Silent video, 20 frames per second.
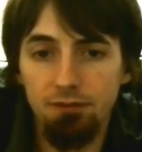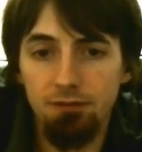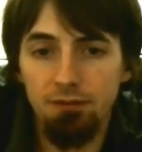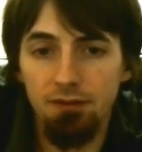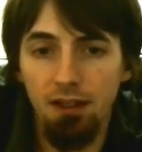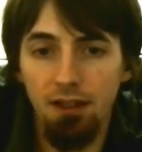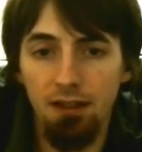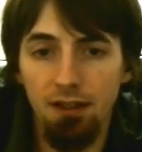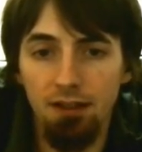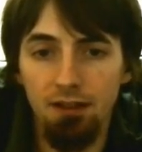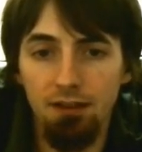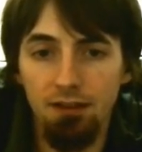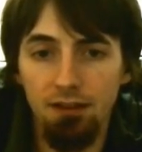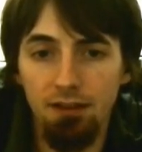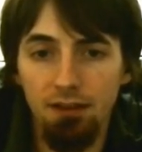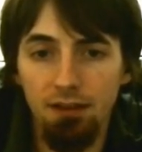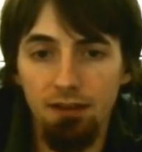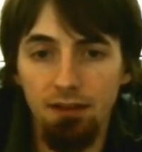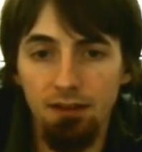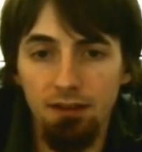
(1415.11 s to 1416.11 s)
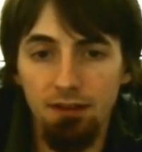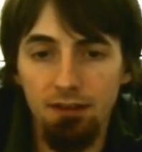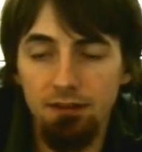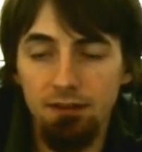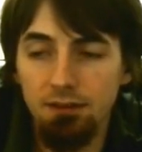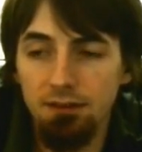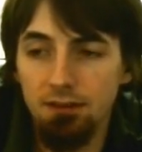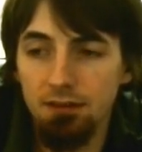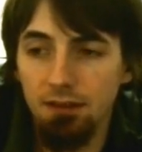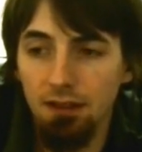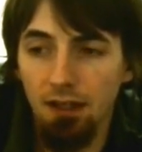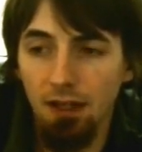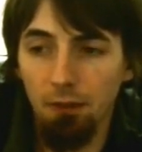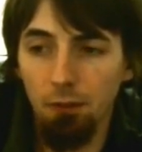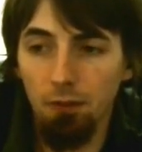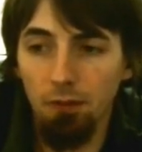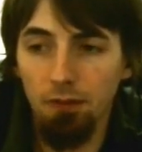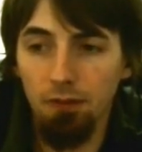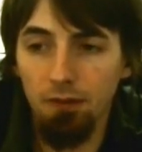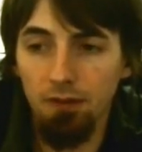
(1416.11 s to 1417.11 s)
And I
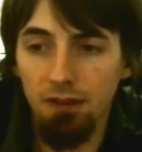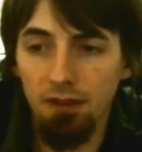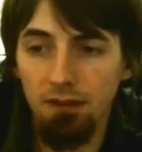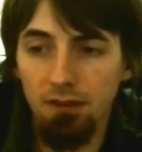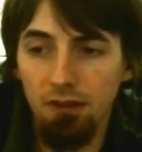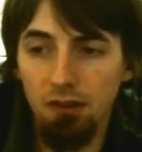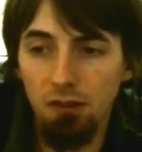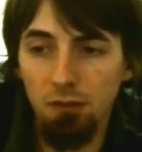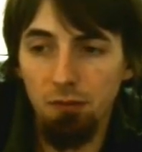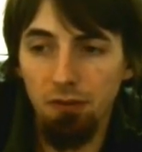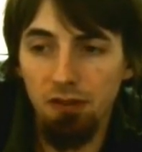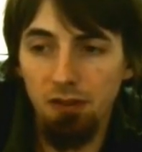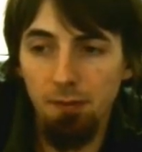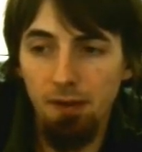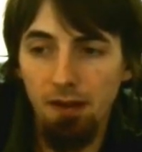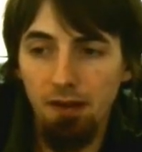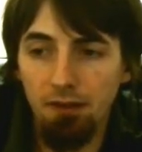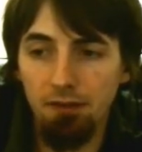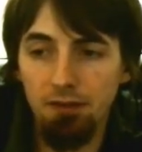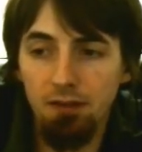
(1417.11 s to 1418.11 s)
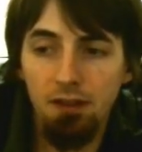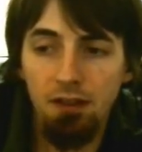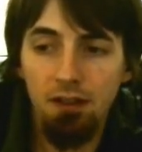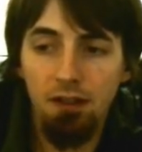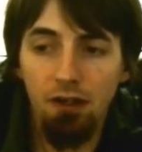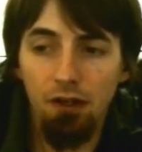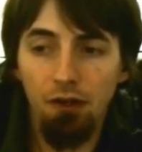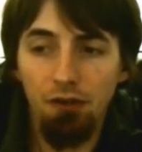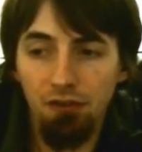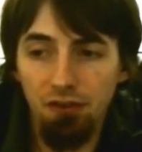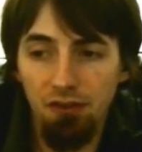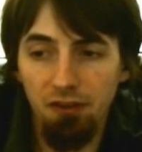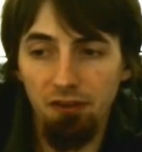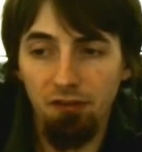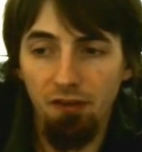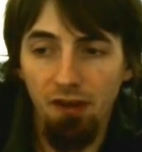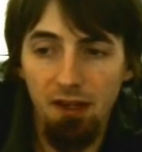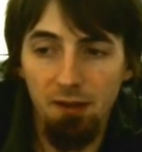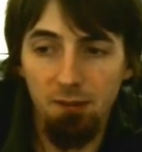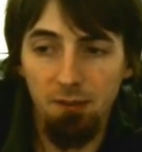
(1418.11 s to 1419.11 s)
will continue putting them out. Also, these
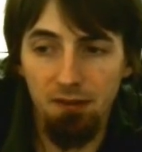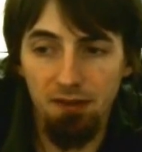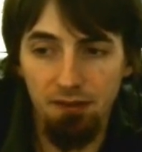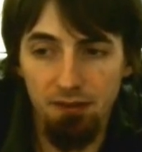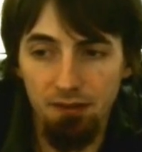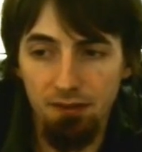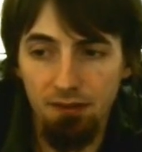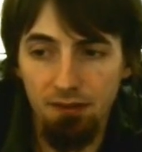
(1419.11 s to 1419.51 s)
vitamin